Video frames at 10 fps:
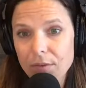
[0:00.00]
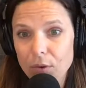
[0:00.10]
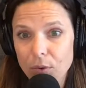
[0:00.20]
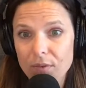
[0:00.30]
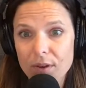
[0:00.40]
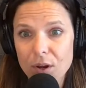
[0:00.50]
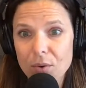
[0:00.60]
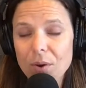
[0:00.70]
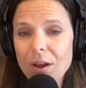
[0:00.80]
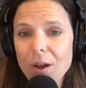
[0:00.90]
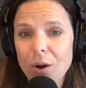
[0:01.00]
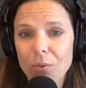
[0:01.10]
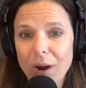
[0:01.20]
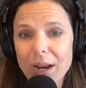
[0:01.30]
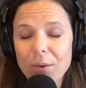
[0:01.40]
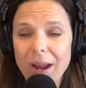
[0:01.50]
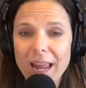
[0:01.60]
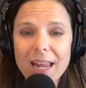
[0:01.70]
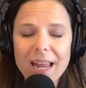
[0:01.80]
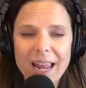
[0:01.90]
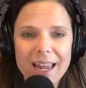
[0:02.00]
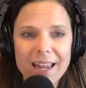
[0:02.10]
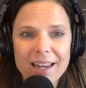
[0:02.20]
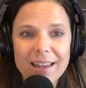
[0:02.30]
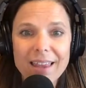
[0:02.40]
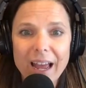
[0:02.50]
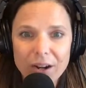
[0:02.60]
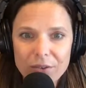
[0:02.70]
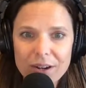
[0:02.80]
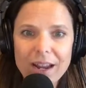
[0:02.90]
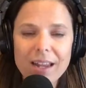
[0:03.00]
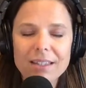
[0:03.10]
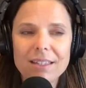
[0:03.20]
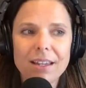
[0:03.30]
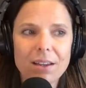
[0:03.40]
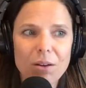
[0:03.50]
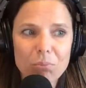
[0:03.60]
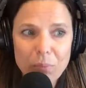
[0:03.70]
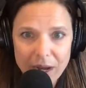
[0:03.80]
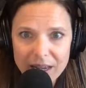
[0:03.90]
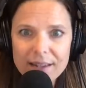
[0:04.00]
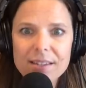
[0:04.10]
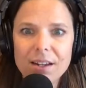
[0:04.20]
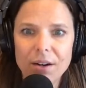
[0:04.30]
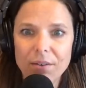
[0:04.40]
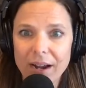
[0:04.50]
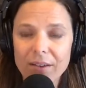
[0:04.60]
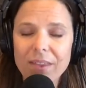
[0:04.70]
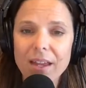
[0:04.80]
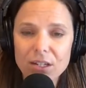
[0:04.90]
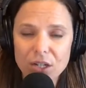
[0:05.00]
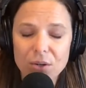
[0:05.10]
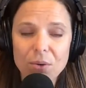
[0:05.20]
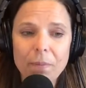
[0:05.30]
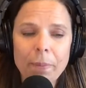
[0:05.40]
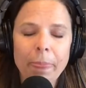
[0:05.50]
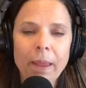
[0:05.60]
leave a review right away. And that creates buzz around that too.